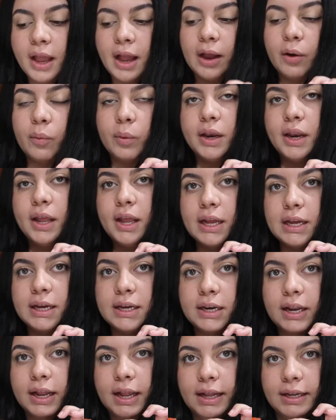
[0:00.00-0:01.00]
I went
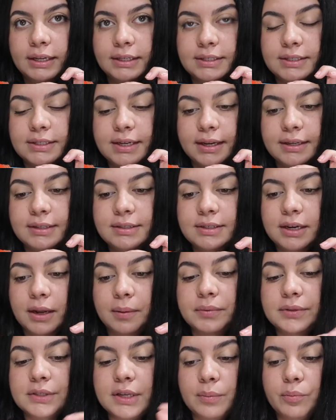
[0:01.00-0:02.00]
ahead and diced
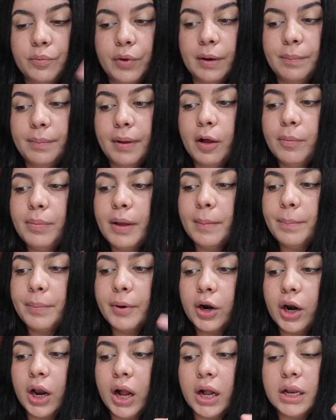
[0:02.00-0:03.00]
up some red bell
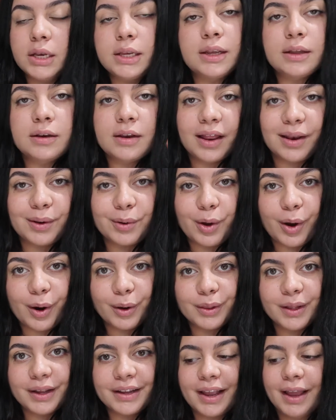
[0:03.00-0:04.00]
pepper, onion, and
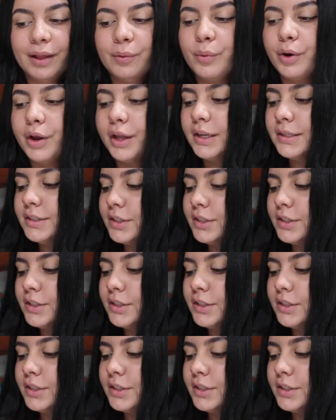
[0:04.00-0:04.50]
garlic, and we're gonna